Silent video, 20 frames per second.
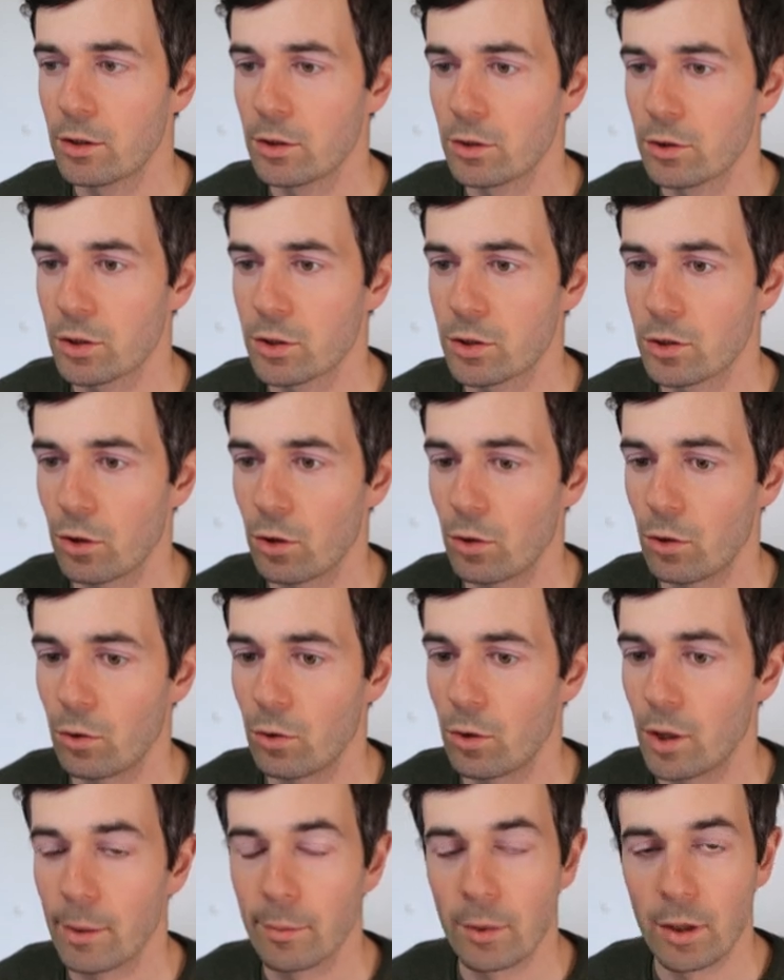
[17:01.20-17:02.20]
So
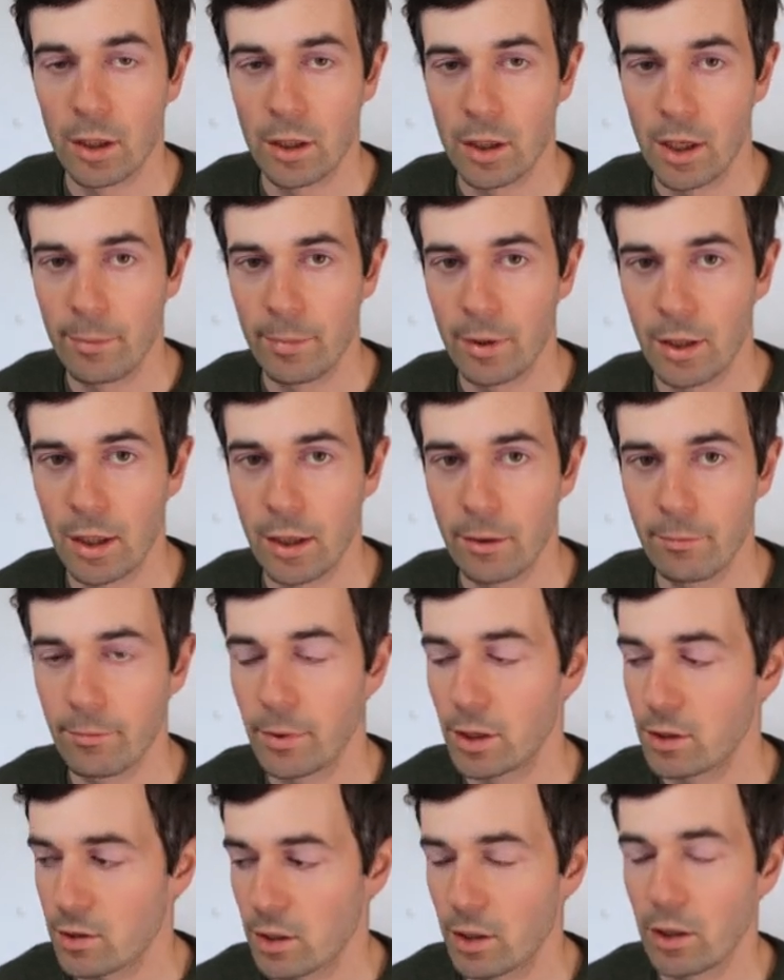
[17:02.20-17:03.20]
I'm going to copy that
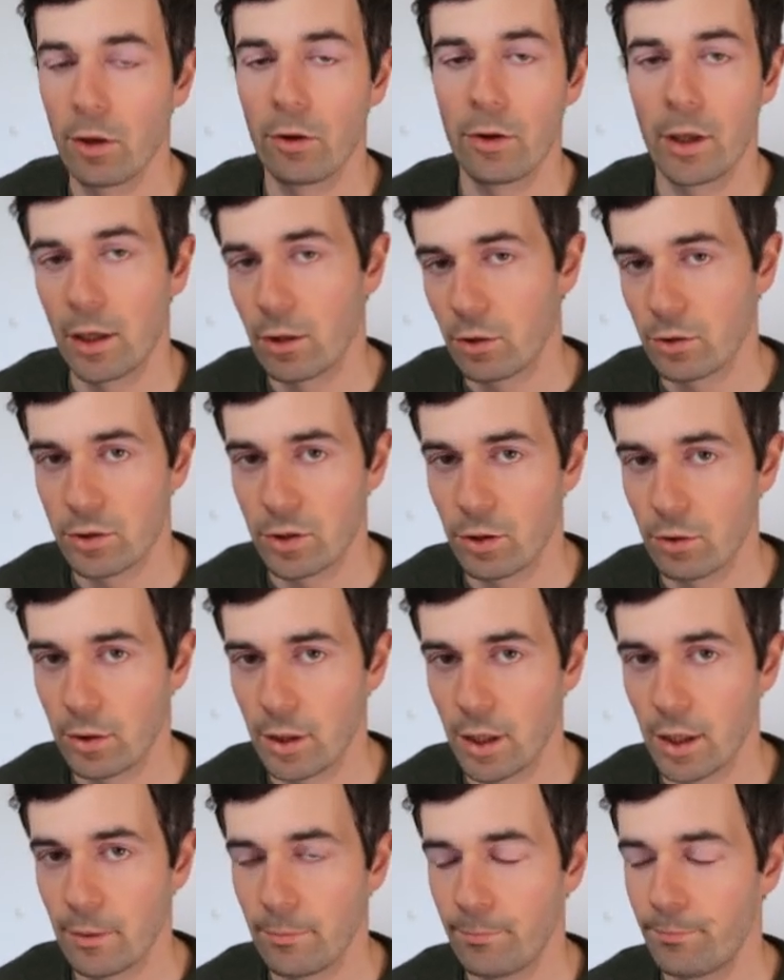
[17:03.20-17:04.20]
because I know that looks okay.